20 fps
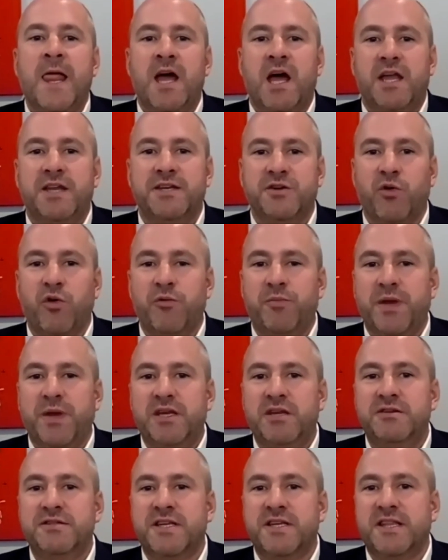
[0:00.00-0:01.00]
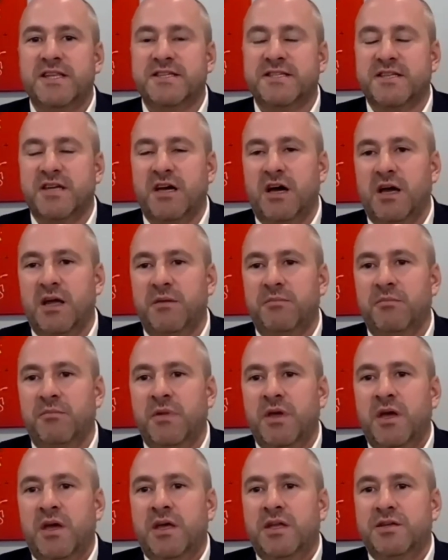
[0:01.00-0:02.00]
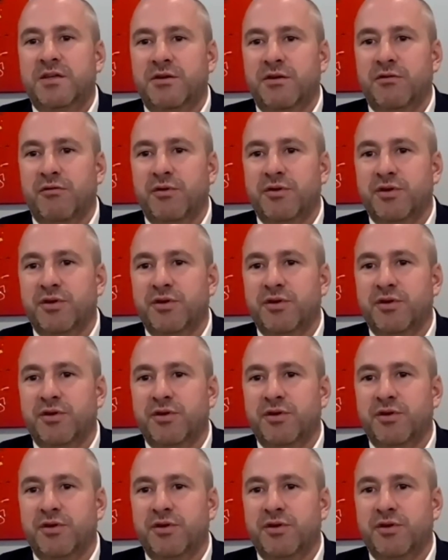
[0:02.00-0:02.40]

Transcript: And so we've been using this time to